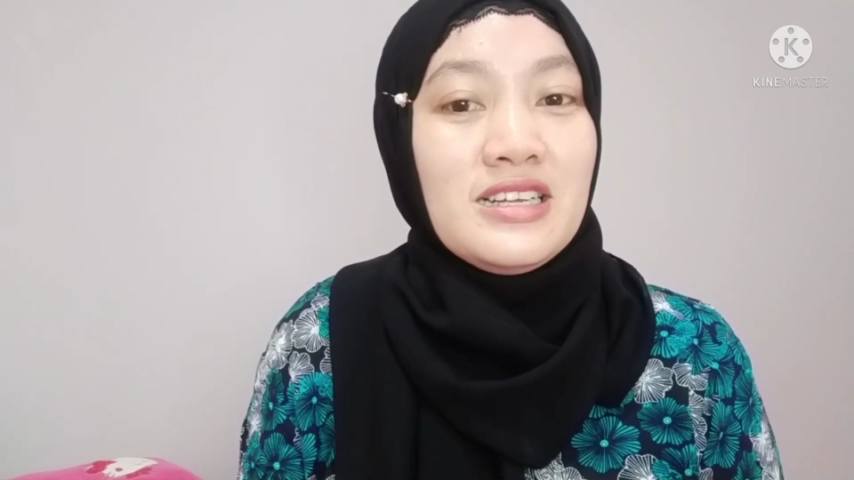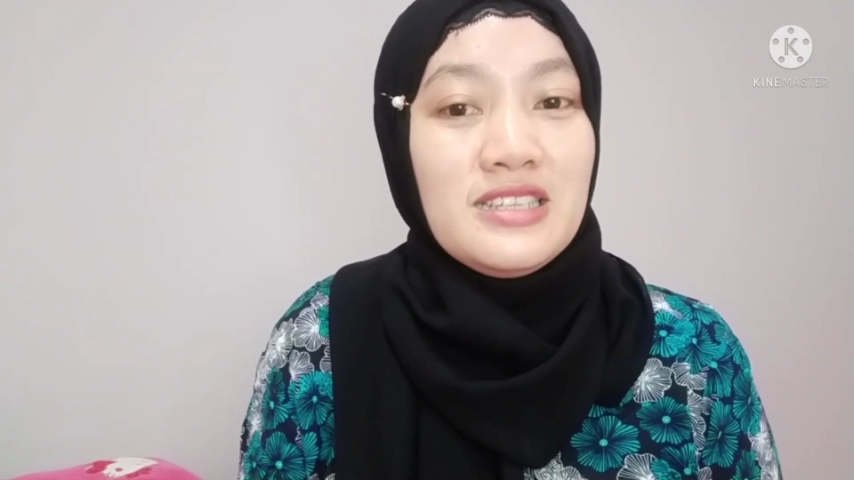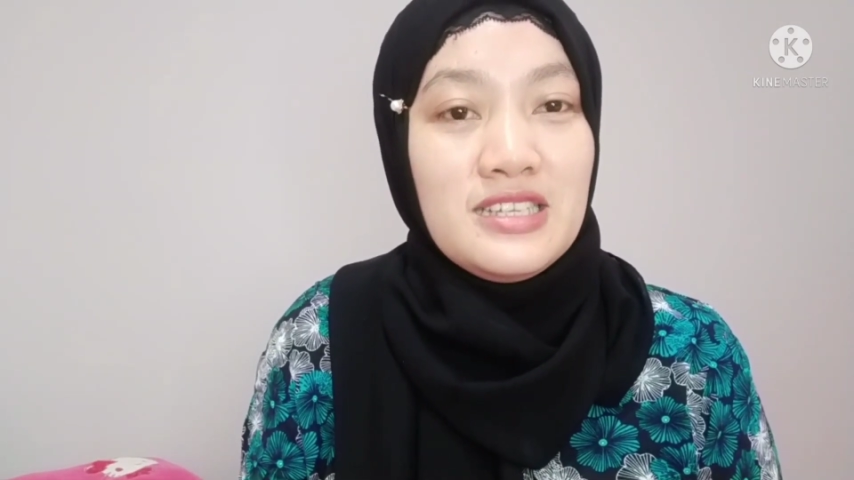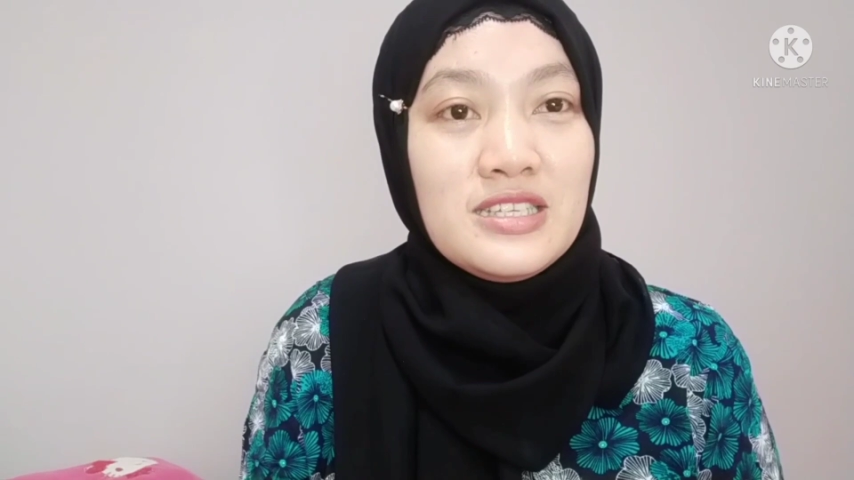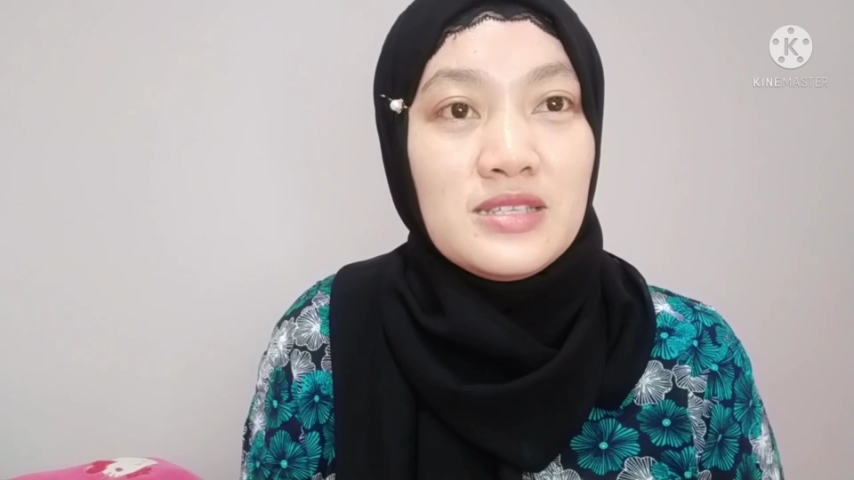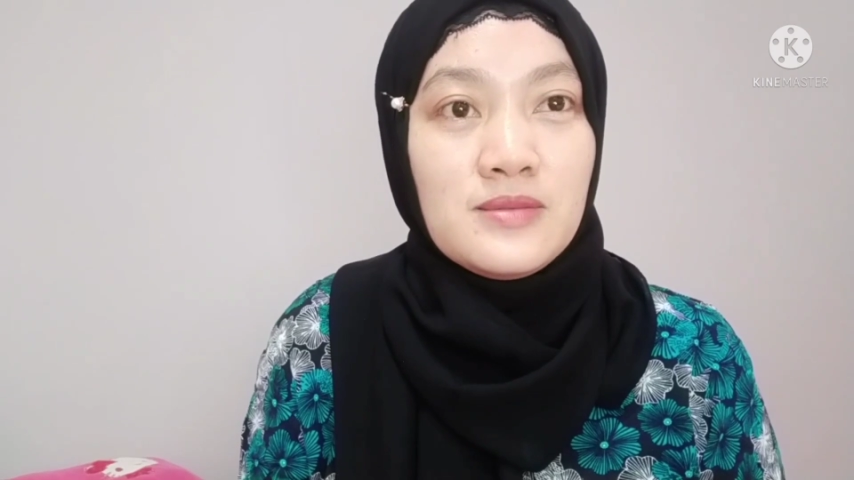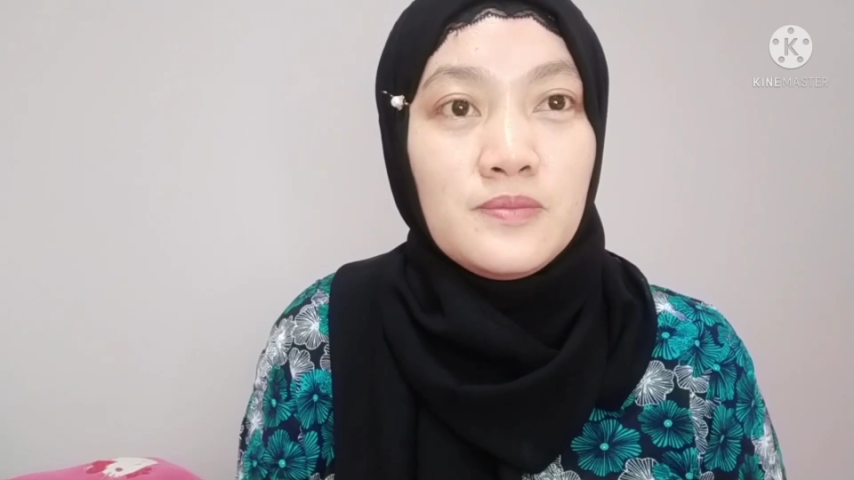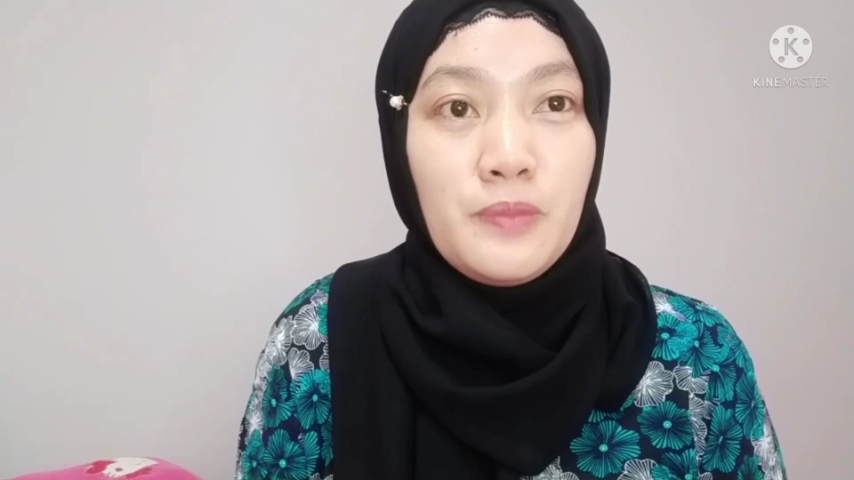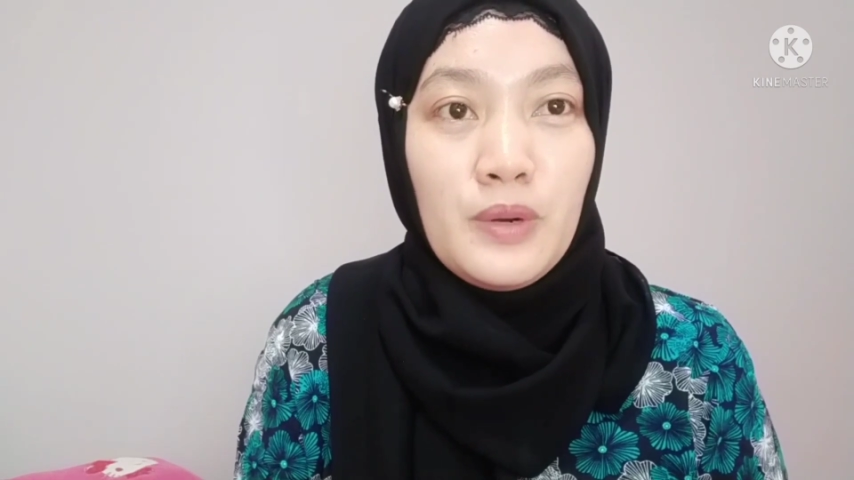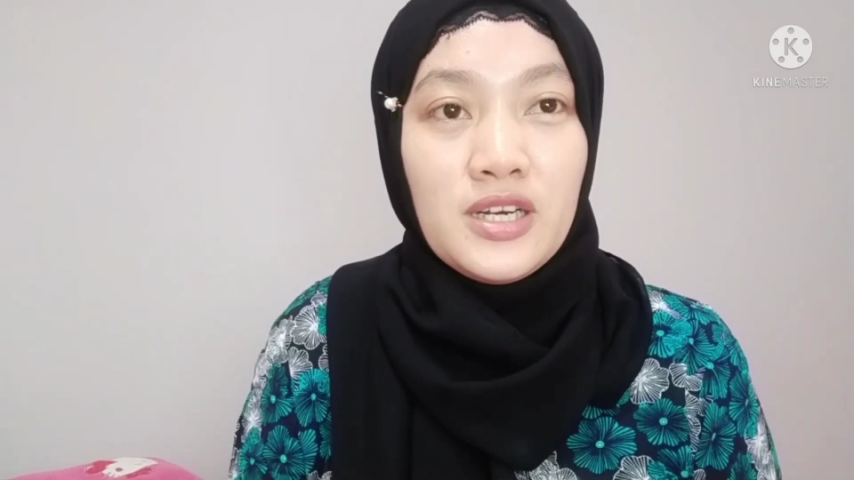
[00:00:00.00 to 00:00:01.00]
this
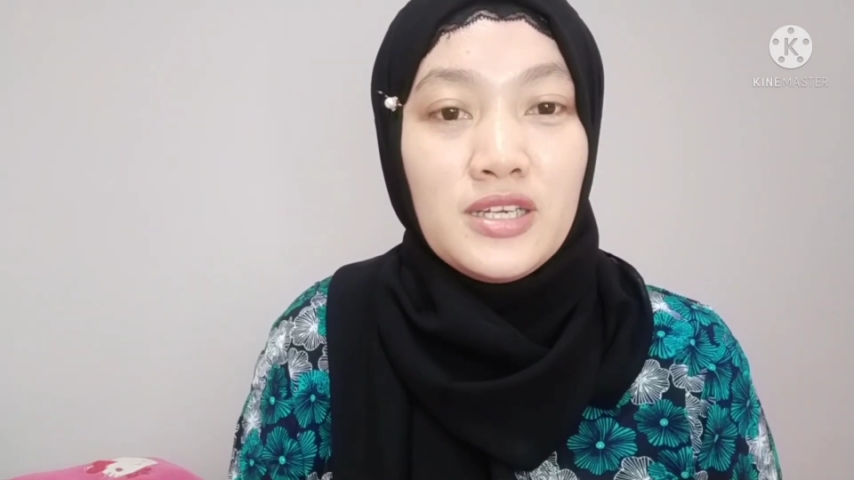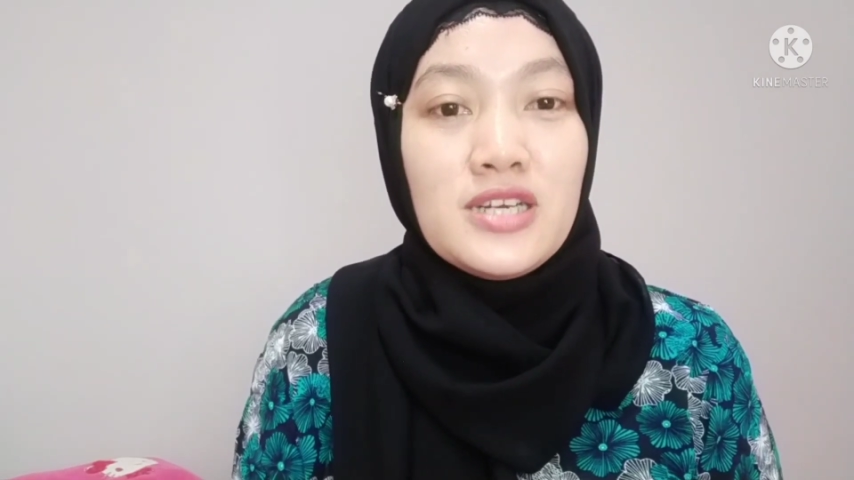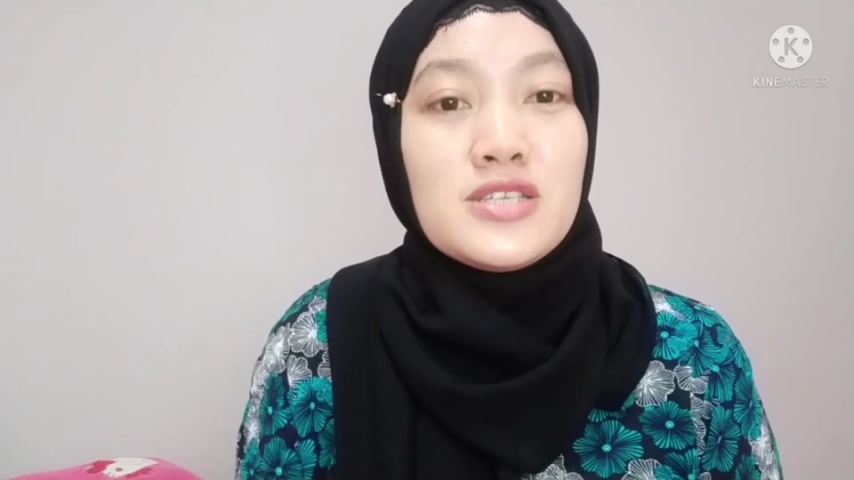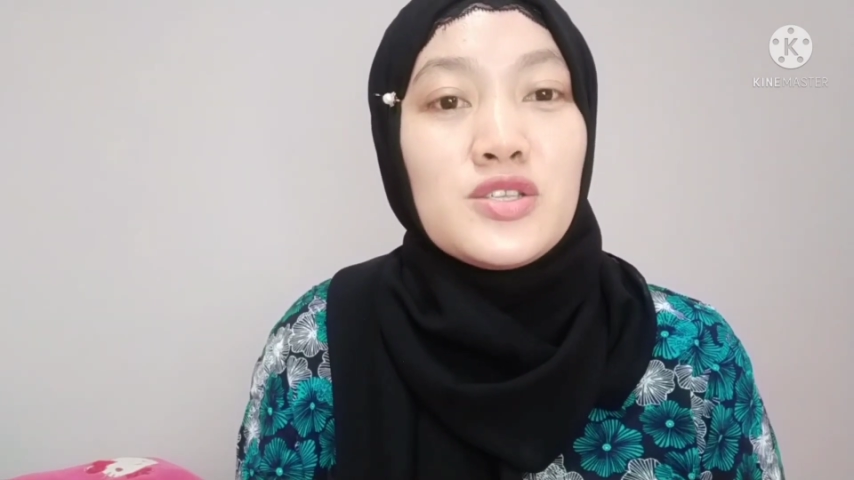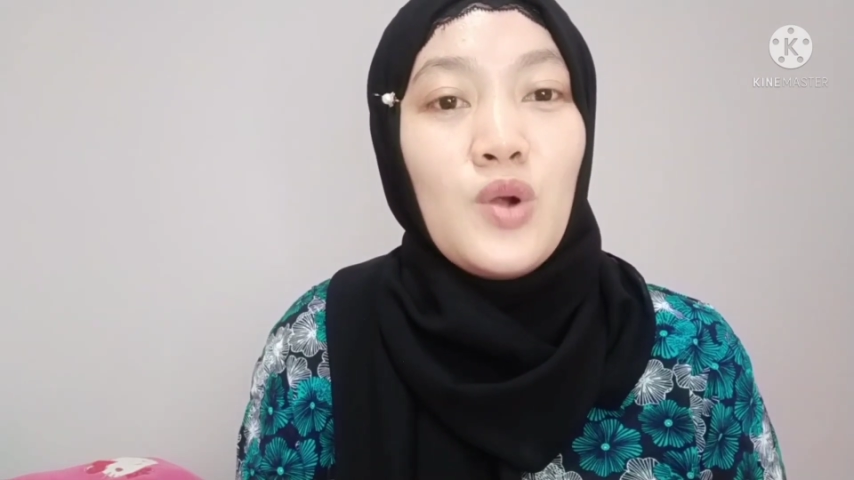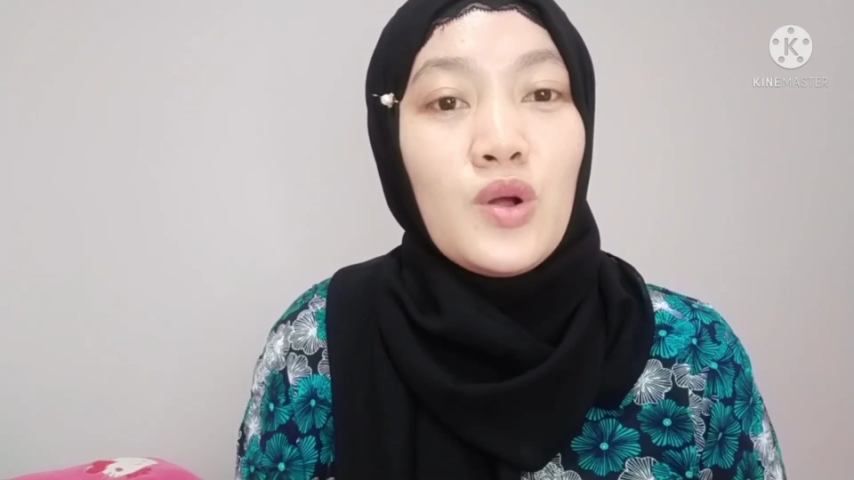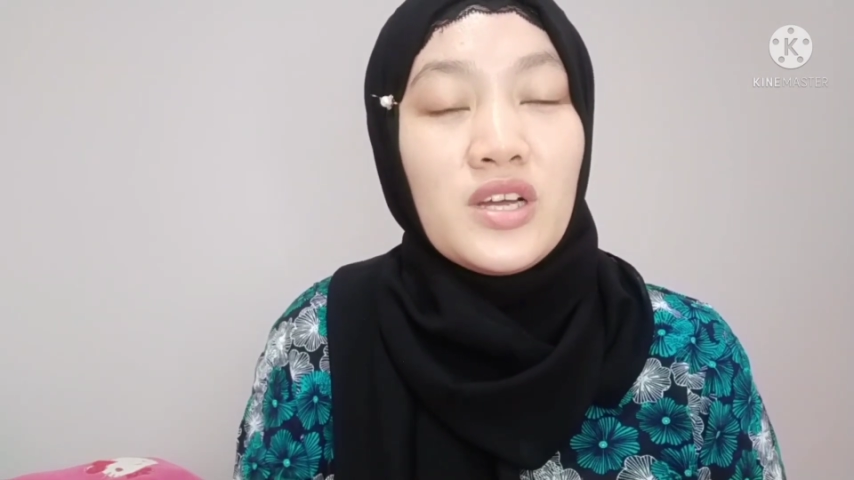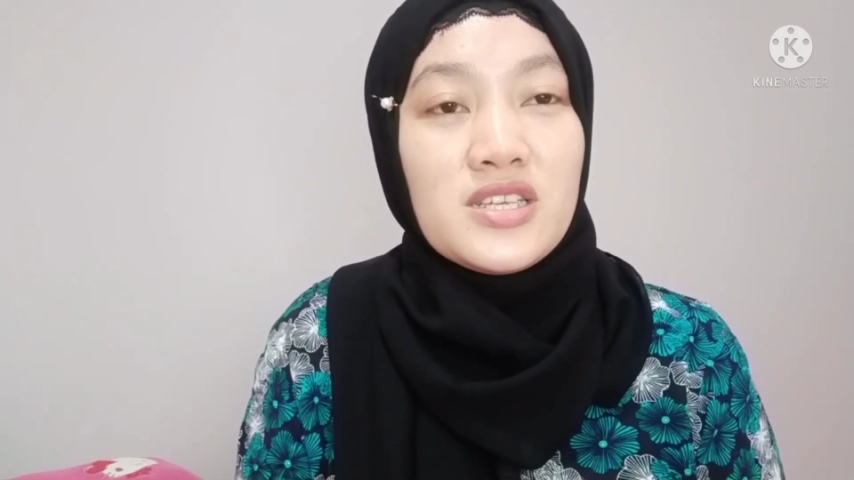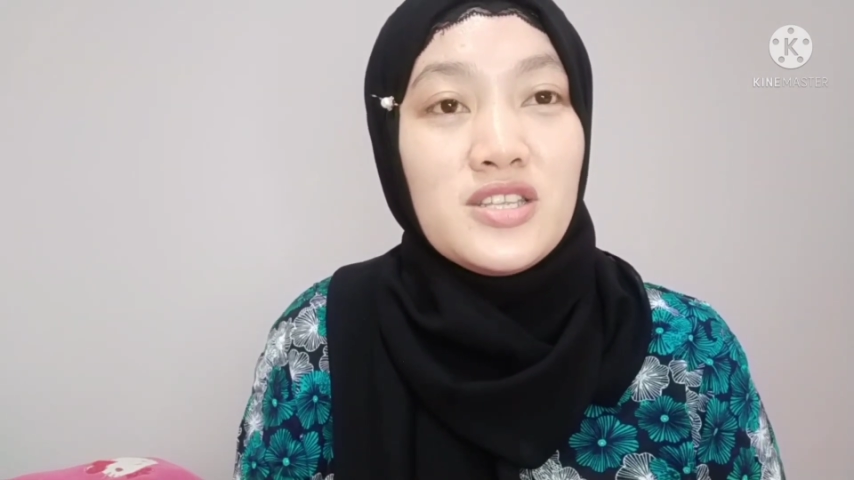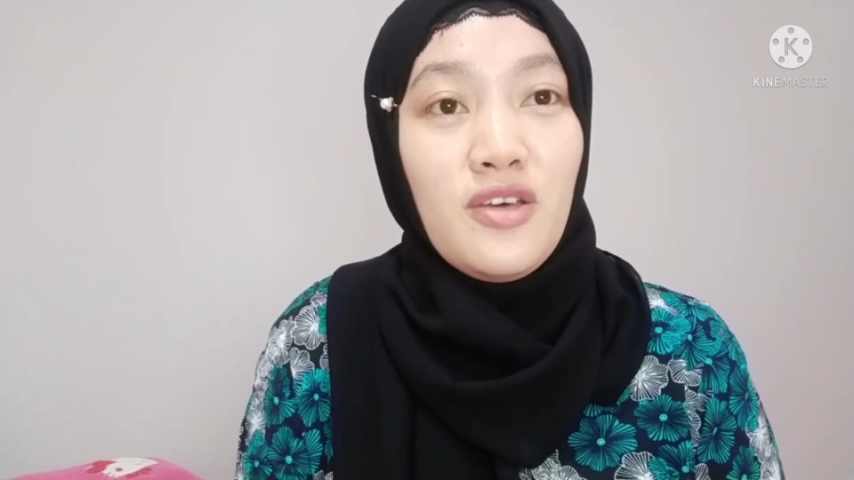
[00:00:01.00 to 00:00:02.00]
person, the strongest